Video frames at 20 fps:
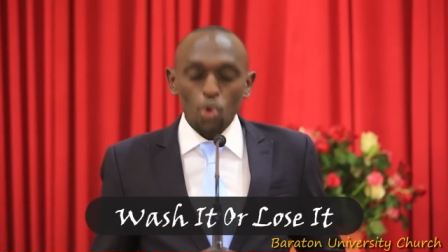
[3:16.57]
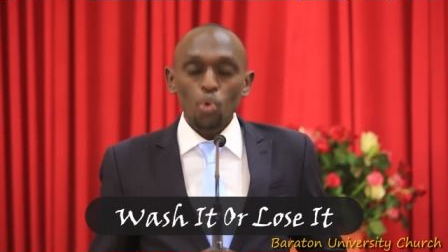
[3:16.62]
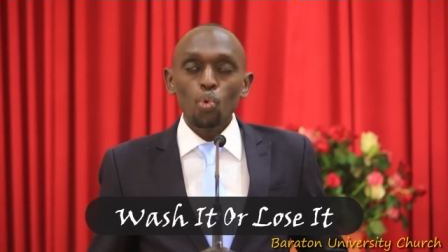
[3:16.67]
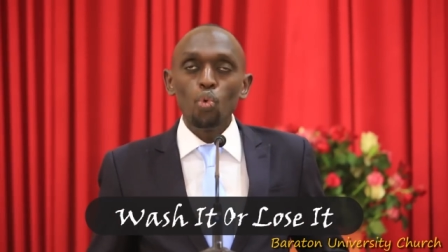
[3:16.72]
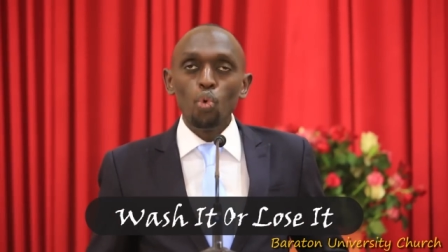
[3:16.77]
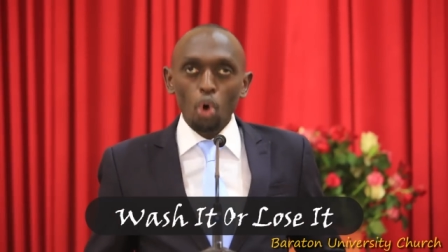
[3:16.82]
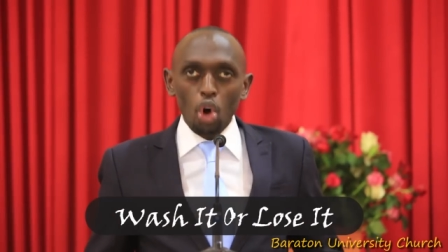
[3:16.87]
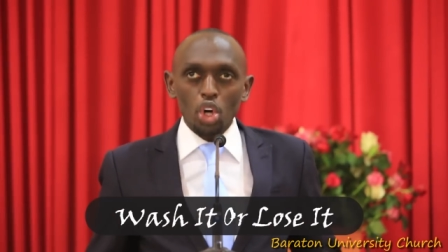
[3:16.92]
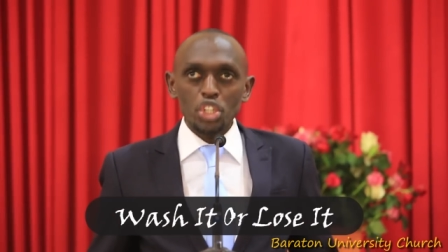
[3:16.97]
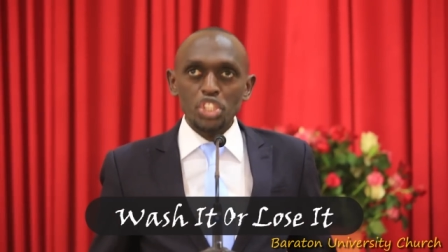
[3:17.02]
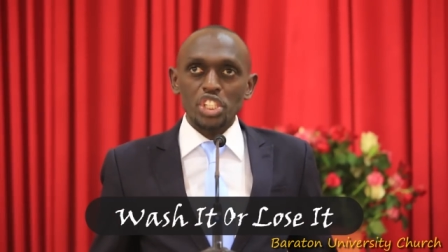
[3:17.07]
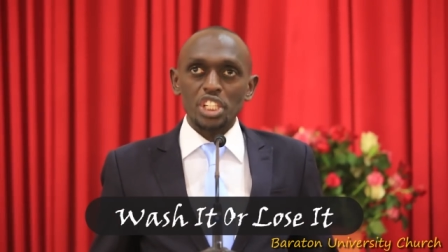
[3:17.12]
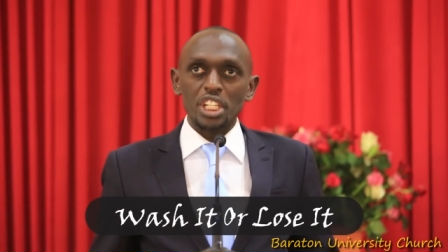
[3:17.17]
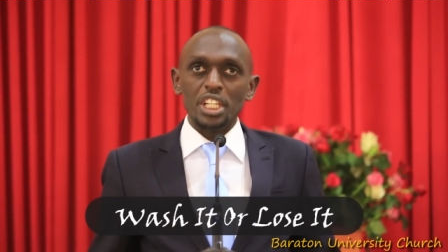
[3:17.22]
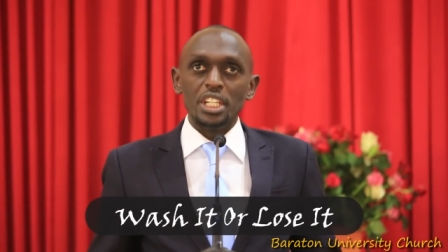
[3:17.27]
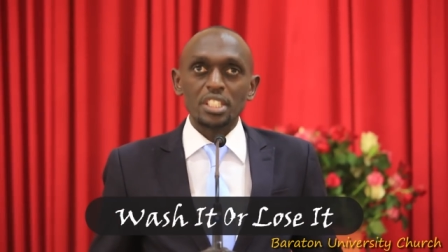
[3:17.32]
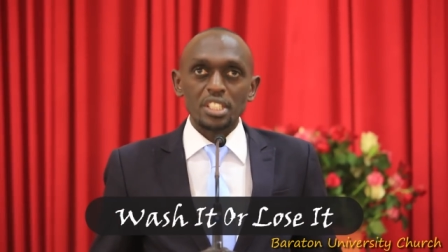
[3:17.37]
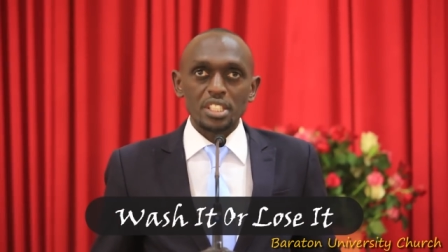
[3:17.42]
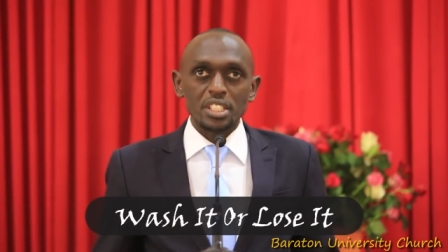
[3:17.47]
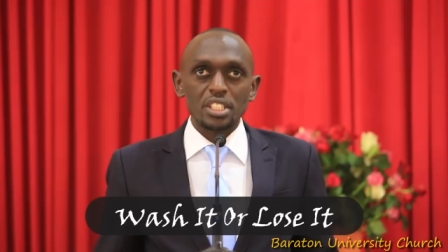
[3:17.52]
Wash
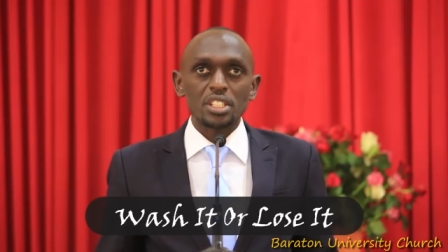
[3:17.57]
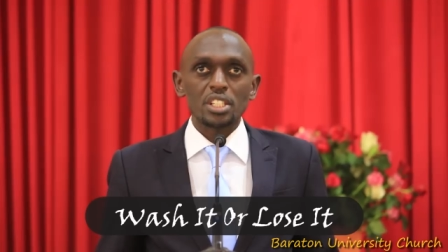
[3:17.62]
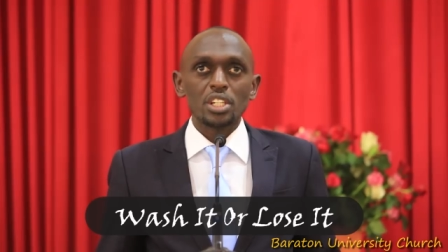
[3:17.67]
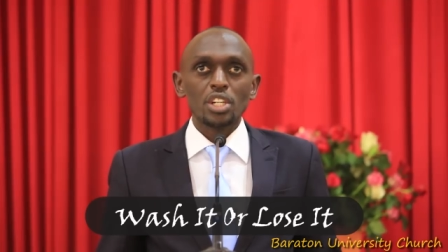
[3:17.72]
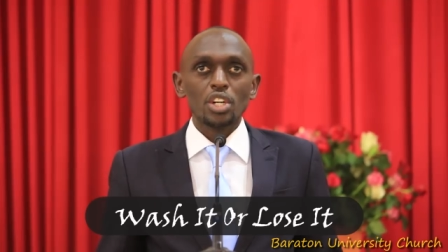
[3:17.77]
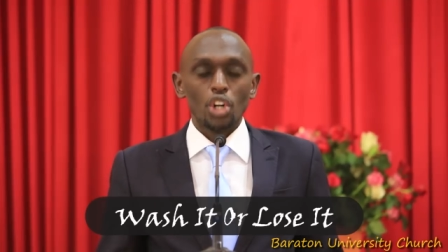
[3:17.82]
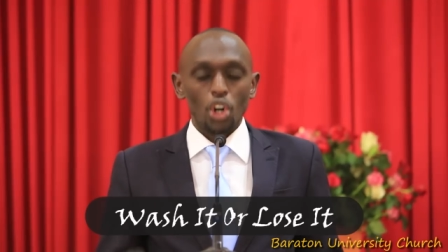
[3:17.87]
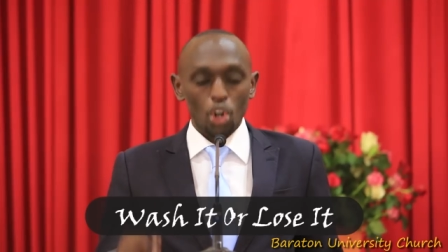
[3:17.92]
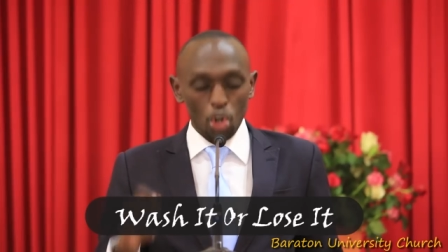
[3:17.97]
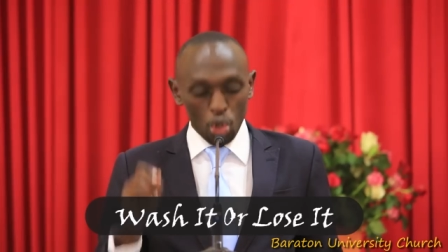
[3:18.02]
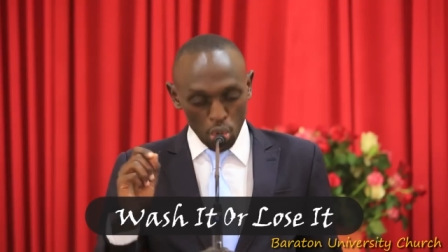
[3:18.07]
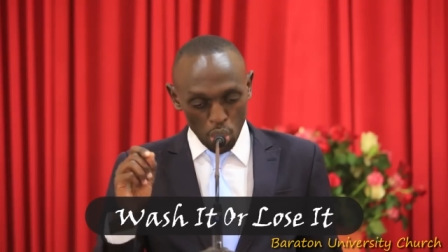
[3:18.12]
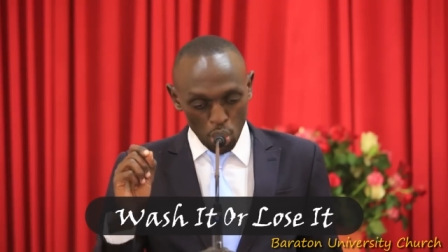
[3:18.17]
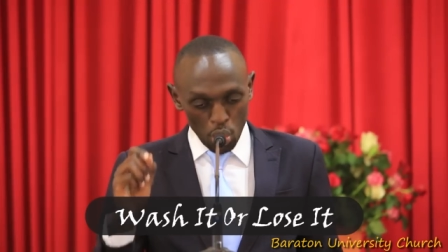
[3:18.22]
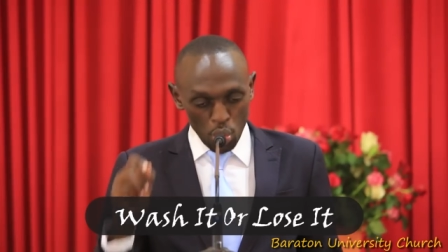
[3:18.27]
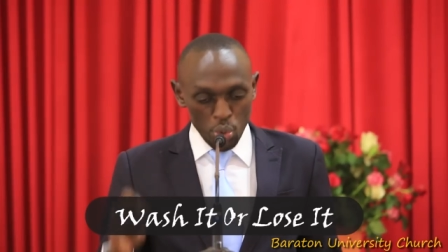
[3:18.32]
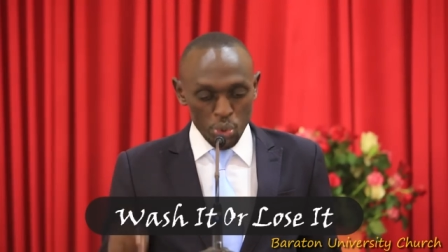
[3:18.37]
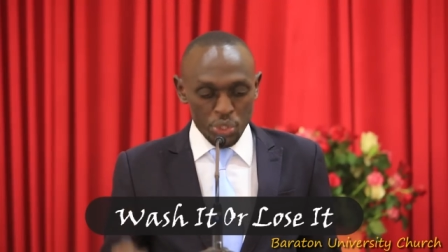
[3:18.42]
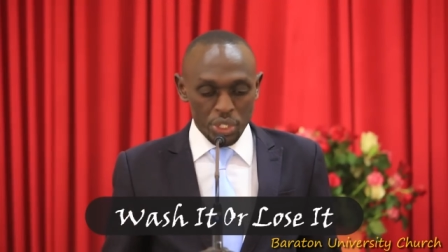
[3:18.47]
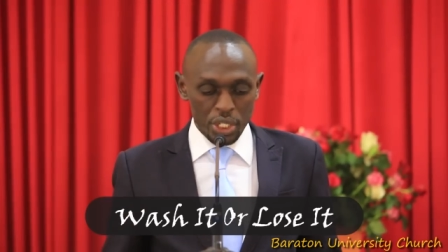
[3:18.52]
it or
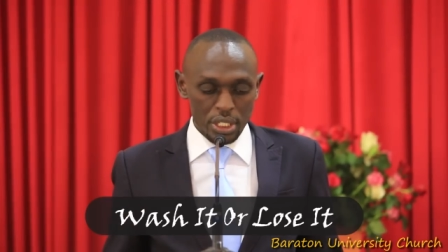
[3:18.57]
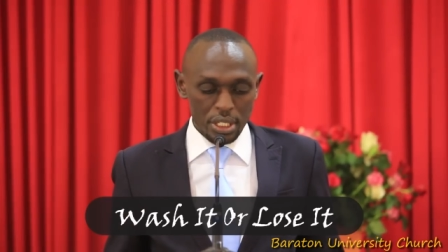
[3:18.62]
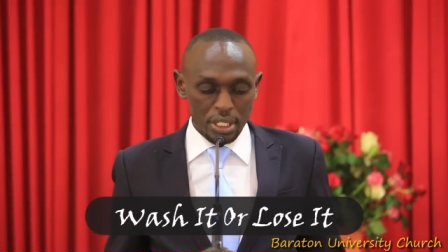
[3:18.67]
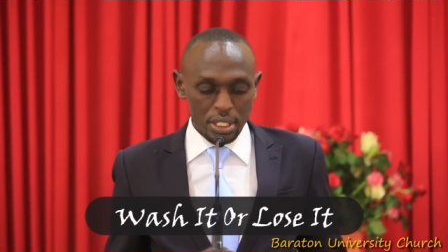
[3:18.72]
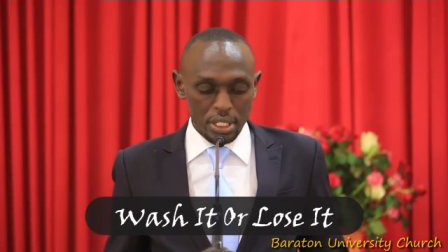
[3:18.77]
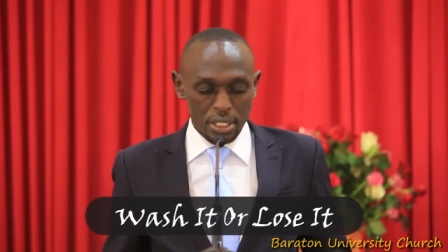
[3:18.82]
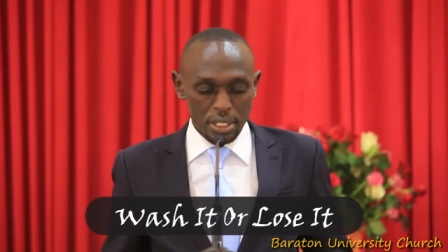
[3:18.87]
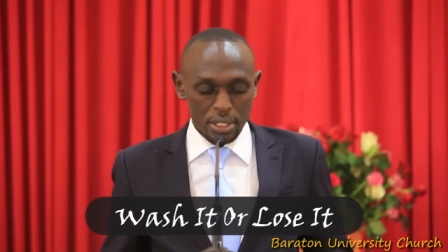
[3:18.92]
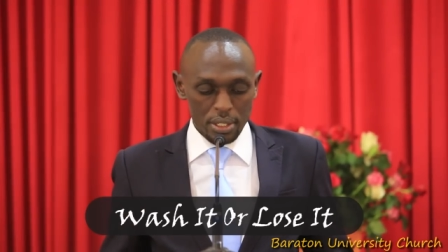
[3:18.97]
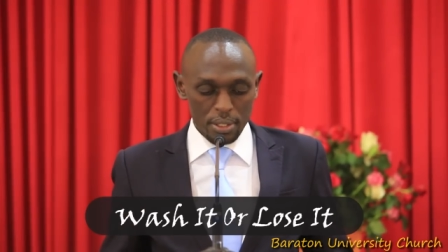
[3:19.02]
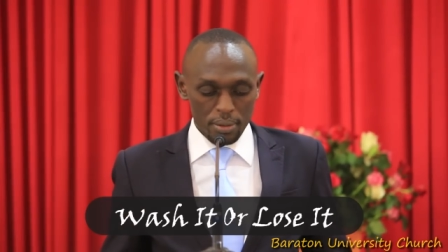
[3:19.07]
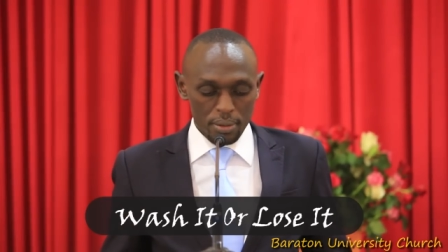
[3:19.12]
lose it.